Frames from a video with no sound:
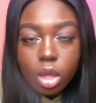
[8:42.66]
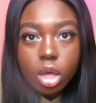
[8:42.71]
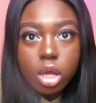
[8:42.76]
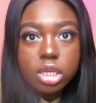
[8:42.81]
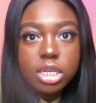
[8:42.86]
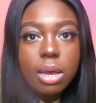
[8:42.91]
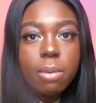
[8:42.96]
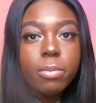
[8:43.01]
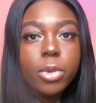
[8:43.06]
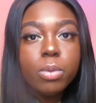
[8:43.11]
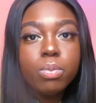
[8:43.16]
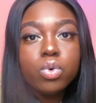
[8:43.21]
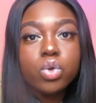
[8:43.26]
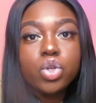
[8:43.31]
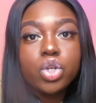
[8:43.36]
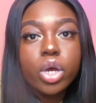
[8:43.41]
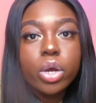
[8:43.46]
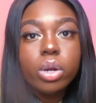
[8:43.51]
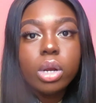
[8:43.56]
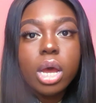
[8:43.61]
some people
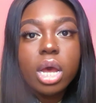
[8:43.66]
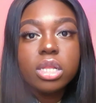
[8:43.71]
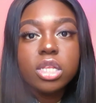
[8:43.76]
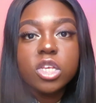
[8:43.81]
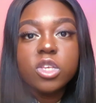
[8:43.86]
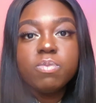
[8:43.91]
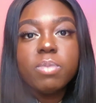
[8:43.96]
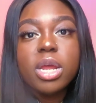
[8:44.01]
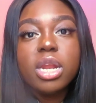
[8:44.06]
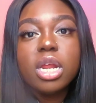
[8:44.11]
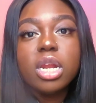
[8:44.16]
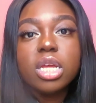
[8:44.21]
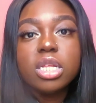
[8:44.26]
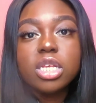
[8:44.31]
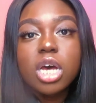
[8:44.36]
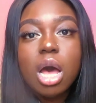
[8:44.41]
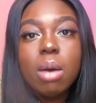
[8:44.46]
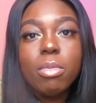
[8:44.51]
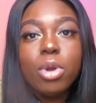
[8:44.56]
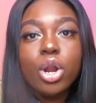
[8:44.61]
don't like to spend any
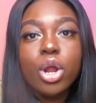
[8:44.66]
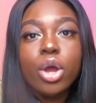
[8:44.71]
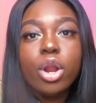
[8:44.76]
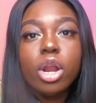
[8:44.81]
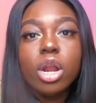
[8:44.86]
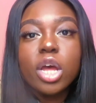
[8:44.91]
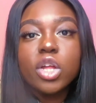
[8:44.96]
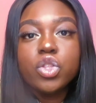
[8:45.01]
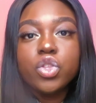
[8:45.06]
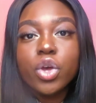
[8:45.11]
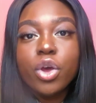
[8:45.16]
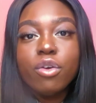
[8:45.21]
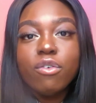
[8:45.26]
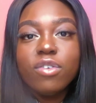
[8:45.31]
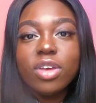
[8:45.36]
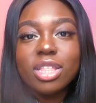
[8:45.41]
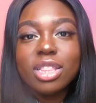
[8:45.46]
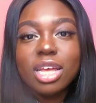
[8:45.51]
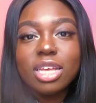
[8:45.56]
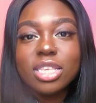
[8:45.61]
time alone, and I don't
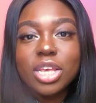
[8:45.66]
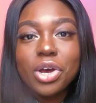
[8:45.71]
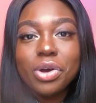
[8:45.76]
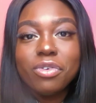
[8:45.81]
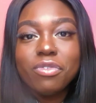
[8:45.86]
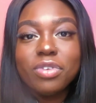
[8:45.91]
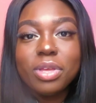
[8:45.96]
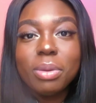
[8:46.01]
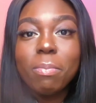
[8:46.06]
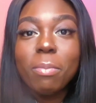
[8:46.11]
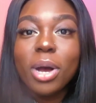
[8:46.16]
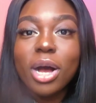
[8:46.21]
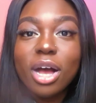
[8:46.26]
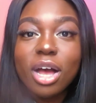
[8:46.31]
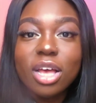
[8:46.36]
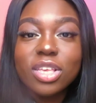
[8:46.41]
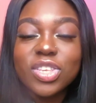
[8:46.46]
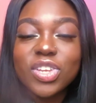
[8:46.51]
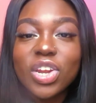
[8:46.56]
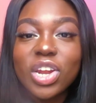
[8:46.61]
think that's healthy
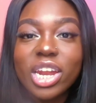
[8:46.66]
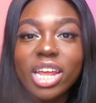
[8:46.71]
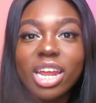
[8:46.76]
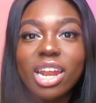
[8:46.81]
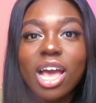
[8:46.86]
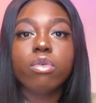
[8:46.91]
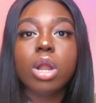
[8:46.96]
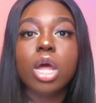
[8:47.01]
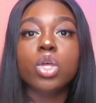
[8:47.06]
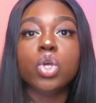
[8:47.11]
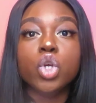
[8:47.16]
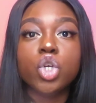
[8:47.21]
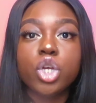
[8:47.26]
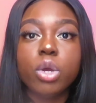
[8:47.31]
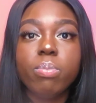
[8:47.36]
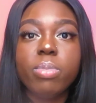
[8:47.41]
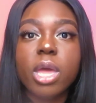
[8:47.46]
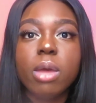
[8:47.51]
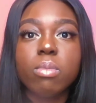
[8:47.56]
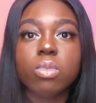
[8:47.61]
personally. Like, I feel like you
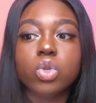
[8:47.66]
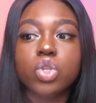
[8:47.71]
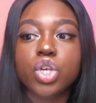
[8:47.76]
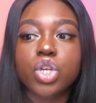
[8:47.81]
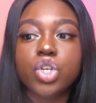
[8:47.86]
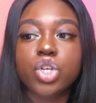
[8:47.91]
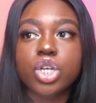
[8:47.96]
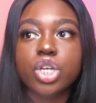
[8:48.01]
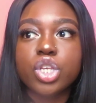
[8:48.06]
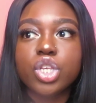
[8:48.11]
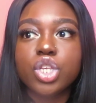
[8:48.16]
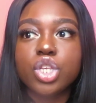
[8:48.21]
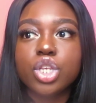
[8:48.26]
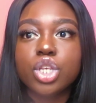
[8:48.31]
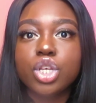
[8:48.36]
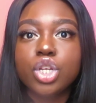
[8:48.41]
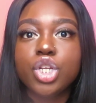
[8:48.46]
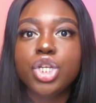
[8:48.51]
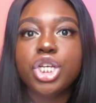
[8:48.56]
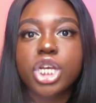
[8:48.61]
should be able to
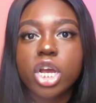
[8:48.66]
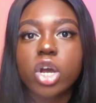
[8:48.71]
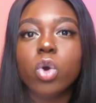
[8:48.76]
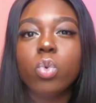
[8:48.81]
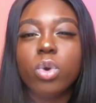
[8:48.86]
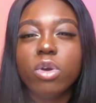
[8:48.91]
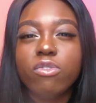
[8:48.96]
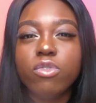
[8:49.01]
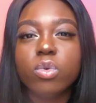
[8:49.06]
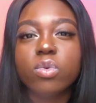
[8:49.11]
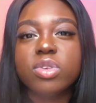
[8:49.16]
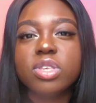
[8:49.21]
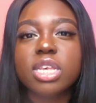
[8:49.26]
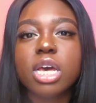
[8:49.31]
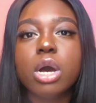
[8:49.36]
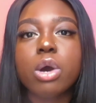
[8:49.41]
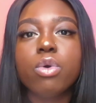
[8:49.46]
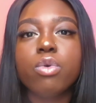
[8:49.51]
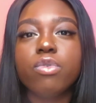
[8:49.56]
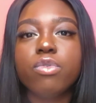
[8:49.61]
just chill with
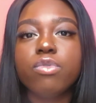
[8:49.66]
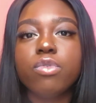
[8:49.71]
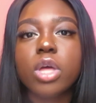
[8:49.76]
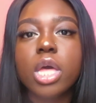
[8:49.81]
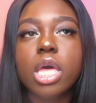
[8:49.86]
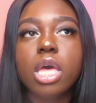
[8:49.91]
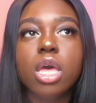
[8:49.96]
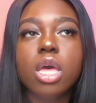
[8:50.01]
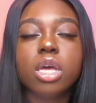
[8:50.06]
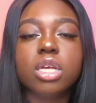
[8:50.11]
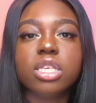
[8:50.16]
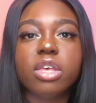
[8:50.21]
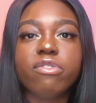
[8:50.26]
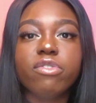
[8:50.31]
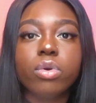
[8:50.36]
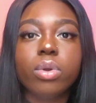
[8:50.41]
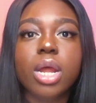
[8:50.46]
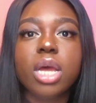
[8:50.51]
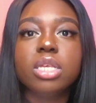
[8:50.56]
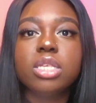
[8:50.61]
yourself, because I
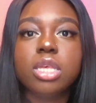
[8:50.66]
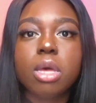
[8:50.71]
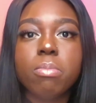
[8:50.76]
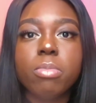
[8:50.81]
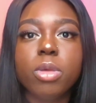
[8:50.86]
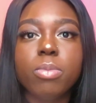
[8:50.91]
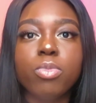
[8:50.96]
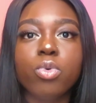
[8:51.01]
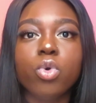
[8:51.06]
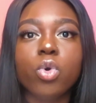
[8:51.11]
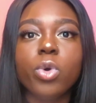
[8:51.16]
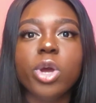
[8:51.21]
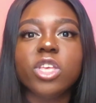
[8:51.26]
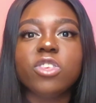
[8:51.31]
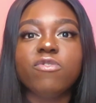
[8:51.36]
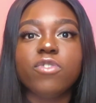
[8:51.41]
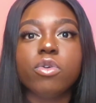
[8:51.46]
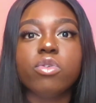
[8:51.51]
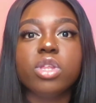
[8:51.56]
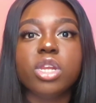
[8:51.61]
feel like some people
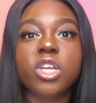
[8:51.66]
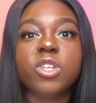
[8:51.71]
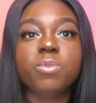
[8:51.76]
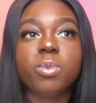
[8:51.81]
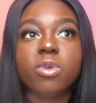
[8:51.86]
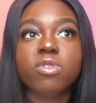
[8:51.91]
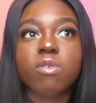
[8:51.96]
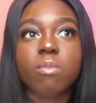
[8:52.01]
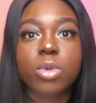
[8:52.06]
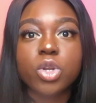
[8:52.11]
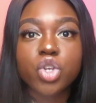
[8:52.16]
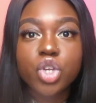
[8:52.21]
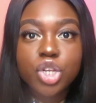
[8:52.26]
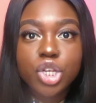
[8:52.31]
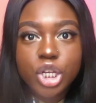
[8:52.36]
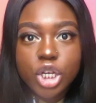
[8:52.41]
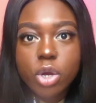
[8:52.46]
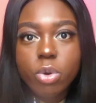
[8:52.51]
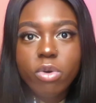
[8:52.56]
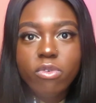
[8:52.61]
always feel the need to be with someone.
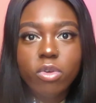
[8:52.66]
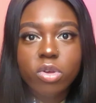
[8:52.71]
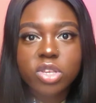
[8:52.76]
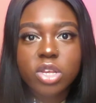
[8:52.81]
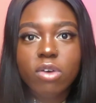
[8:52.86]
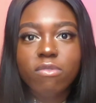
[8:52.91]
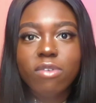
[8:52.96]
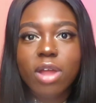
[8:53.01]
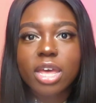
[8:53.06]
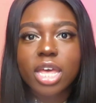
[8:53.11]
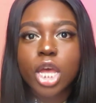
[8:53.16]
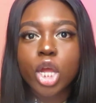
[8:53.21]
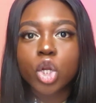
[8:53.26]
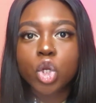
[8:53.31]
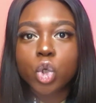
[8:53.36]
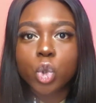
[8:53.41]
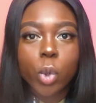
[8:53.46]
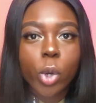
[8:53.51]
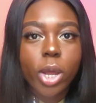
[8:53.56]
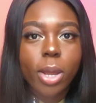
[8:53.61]
Just chill with yourself, like
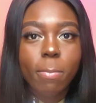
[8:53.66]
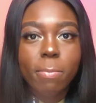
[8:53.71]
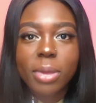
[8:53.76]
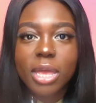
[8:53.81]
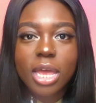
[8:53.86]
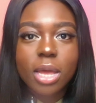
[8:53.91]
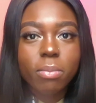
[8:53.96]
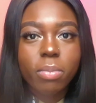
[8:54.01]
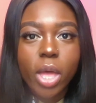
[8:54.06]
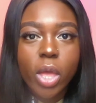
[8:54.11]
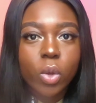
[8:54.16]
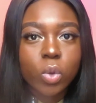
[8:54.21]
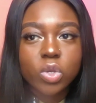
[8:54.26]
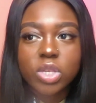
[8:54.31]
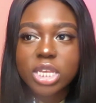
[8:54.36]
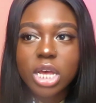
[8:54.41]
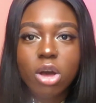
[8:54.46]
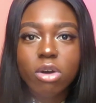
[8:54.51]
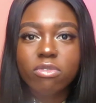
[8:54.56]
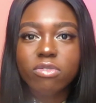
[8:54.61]
enjoy being by
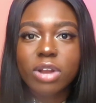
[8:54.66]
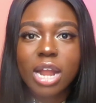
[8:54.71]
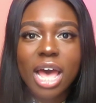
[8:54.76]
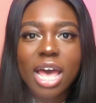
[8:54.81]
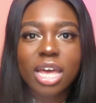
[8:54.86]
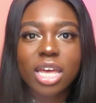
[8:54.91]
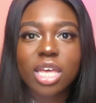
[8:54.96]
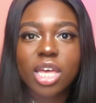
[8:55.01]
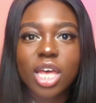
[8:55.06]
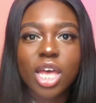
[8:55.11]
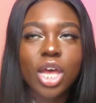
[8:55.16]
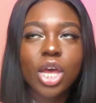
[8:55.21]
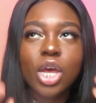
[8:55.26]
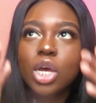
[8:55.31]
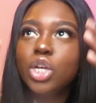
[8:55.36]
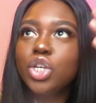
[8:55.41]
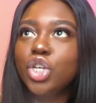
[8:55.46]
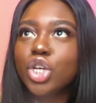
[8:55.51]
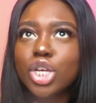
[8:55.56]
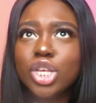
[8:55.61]
yourself, like
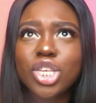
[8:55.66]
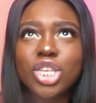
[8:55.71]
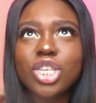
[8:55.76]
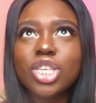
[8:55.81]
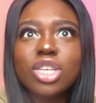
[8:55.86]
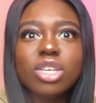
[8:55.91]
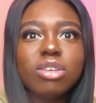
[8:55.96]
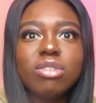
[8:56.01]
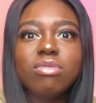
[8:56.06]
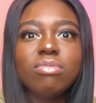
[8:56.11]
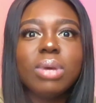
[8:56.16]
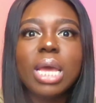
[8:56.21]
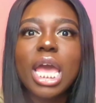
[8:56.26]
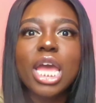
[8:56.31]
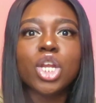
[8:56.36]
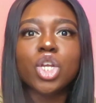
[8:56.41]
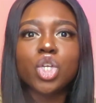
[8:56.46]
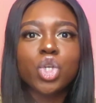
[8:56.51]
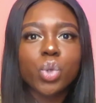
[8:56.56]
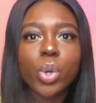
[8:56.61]
just
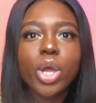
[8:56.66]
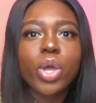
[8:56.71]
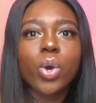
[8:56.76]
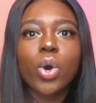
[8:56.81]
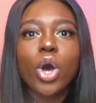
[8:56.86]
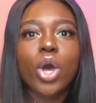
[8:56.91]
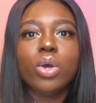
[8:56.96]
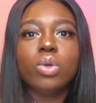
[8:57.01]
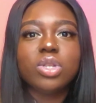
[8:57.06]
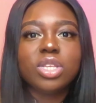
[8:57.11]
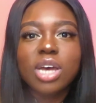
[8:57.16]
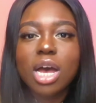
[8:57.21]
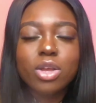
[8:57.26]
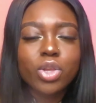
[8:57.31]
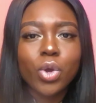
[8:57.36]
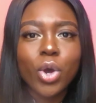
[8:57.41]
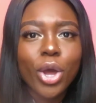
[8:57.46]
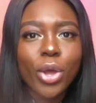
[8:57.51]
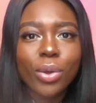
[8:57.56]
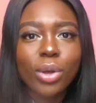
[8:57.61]
enjoy your own
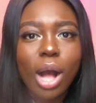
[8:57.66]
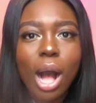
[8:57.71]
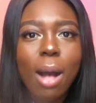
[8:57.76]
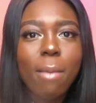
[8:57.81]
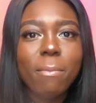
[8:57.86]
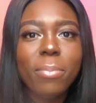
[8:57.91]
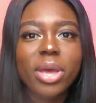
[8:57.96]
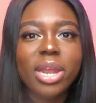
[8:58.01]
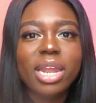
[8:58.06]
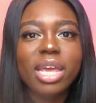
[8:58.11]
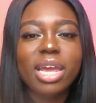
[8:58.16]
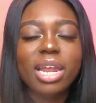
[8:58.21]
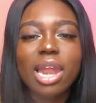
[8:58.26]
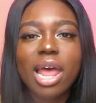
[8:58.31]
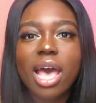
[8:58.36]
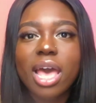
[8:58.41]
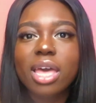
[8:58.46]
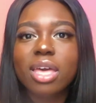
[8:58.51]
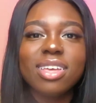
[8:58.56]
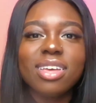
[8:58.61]
own company,
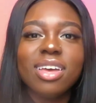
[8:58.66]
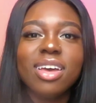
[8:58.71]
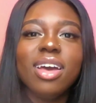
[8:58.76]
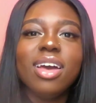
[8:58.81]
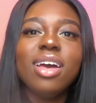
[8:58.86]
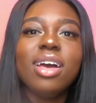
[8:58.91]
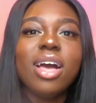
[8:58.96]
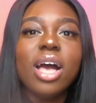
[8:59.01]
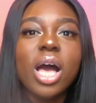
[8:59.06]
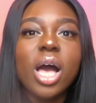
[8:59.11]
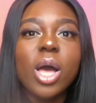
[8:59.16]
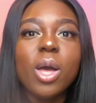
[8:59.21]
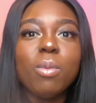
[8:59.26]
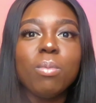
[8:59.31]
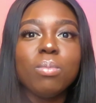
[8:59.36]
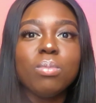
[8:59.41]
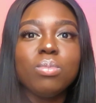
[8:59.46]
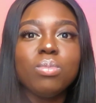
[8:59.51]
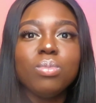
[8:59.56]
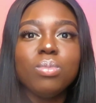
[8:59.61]
like
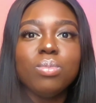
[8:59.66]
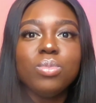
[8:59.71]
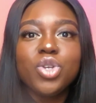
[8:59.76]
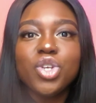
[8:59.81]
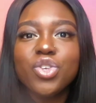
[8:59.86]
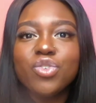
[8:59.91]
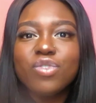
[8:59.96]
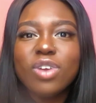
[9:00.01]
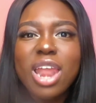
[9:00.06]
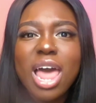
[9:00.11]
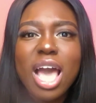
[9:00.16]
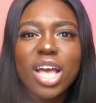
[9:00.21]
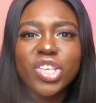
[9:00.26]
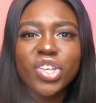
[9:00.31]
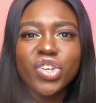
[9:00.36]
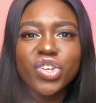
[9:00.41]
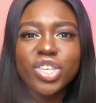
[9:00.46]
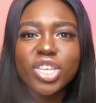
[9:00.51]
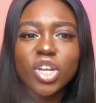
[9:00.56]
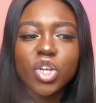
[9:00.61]
just relax
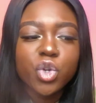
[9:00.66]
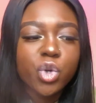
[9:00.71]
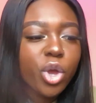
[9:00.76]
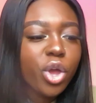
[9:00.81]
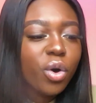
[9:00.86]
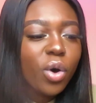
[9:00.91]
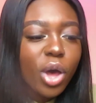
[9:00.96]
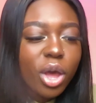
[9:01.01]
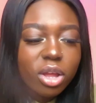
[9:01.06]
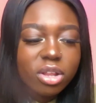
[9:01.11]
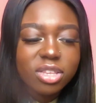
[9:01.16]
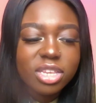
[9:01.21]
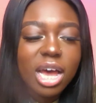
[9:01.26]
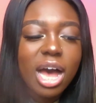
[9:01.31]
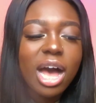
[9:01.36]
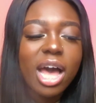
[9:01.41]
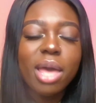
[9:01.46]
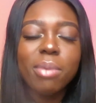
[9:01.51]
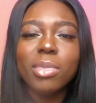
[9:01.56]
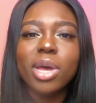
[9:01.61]
and just enjoy your own
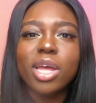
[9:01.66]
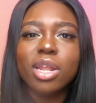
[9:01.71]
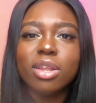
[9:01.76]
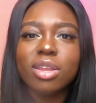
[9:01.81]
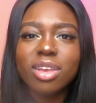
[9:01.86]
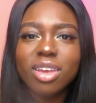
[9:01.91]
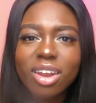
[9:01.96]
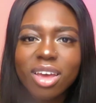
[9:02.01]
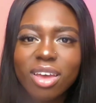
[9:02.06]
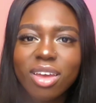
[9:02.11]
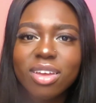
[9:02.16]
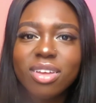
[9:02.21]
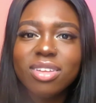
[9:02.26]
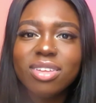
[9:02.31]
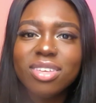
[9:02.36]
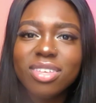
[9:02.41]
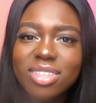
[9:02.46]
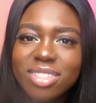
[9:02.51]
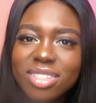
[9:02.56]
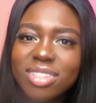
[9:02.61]
time, and you know,
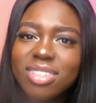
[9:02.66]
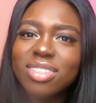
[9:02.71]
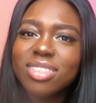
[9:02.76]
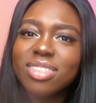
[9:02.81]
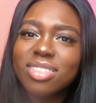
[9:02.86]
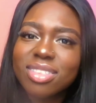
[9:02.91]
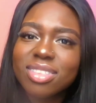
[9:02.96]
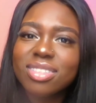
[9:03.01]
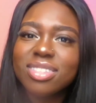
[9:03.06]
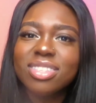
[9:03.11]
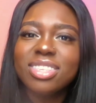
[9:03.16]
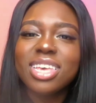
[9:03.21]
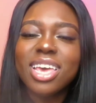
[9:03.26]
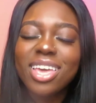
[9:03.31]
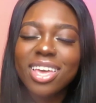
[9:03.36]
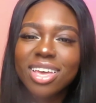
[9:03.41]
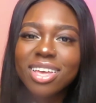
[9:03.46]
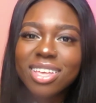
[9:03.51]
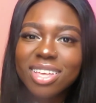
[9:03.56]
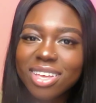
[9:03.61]

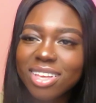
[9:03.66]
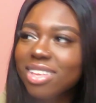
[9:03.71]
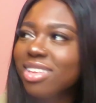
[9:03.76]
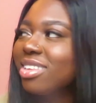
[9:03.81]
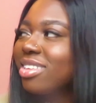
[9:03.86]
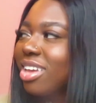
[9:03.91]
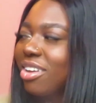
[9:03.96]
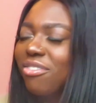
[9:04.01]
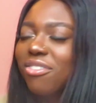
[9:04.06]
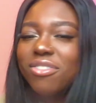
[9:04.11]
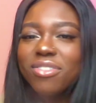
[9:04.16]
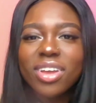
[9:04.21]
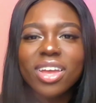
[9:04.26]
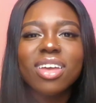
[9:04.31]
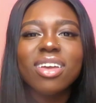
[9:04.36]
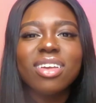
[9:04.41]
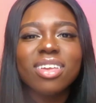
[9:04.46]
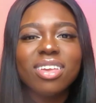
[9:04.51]
take everything,